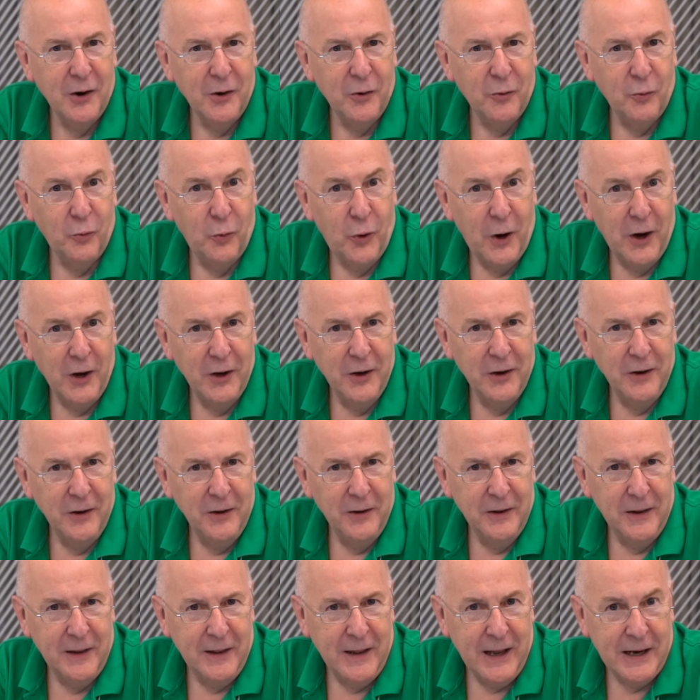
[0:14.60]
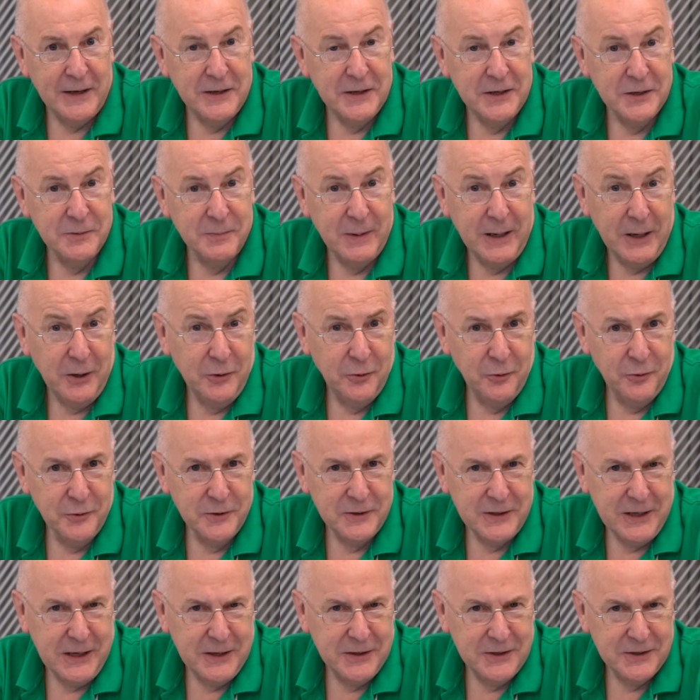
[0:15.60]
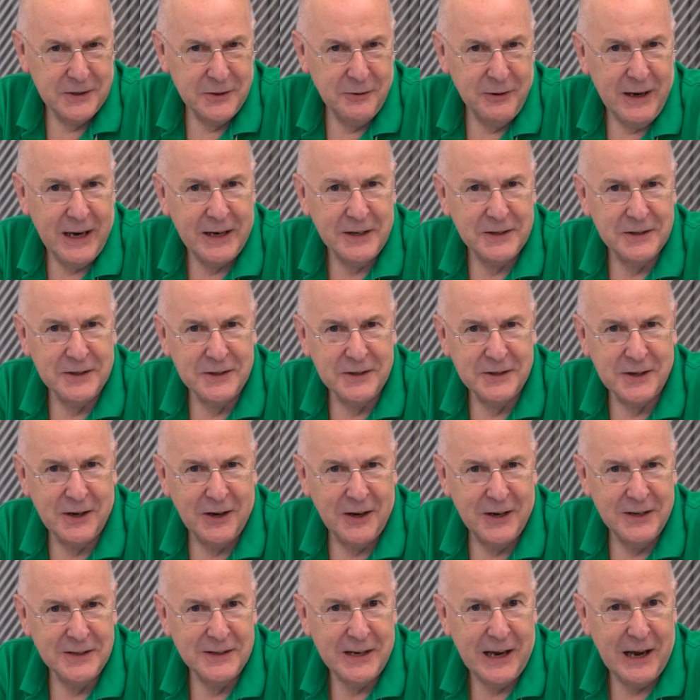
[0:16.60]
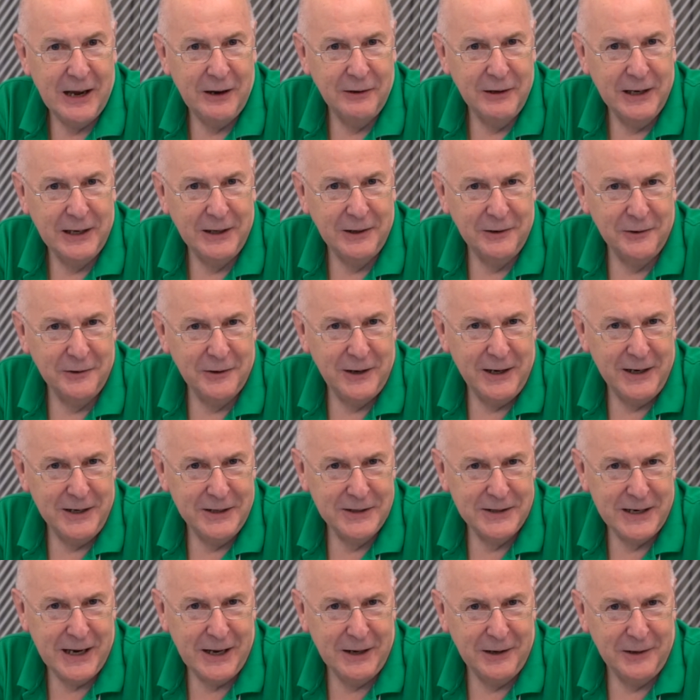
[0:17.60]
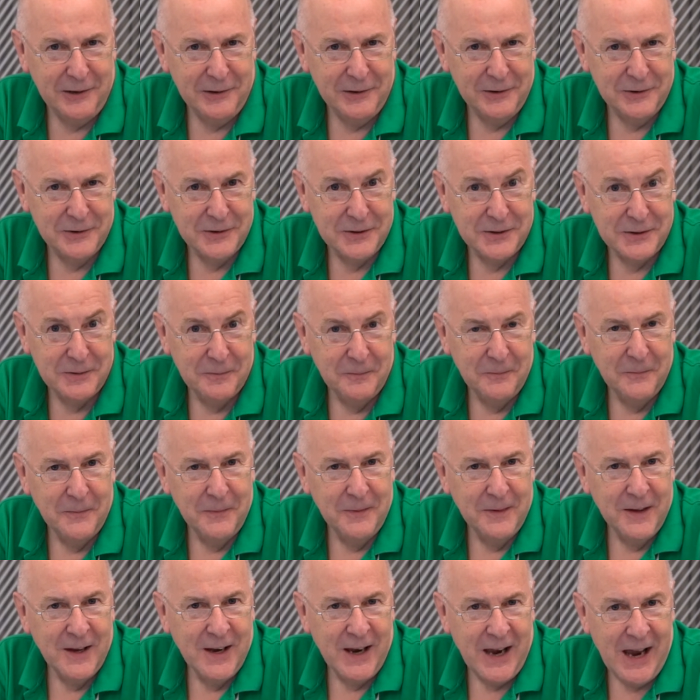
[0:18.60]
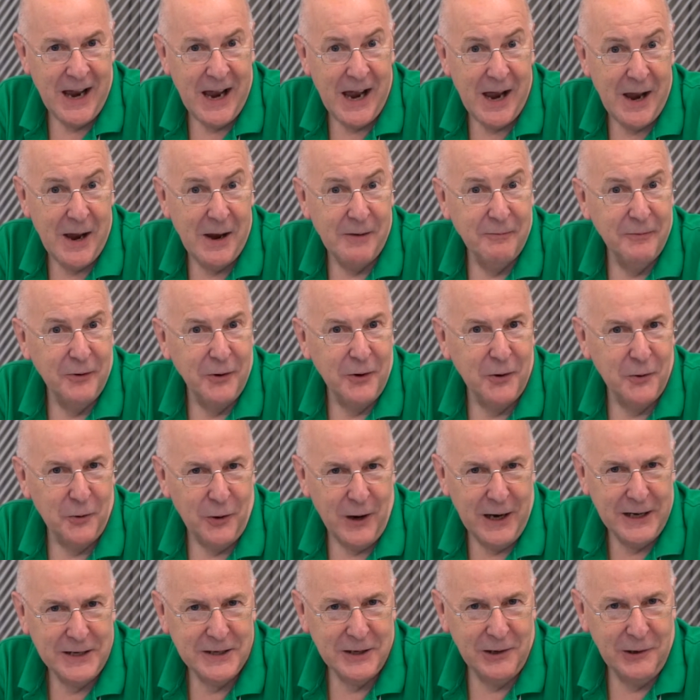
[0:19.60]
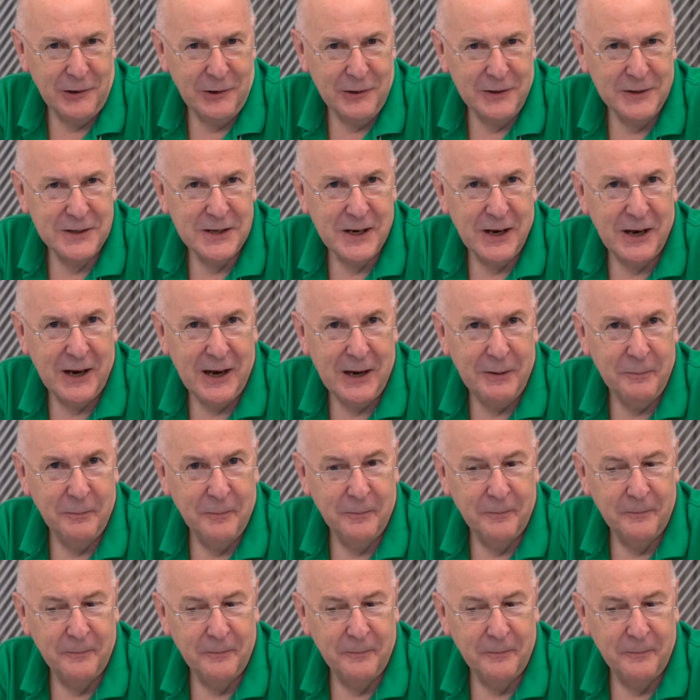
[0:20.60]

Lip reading: one that has been causing us to exercise our little grey cells for quite a long time.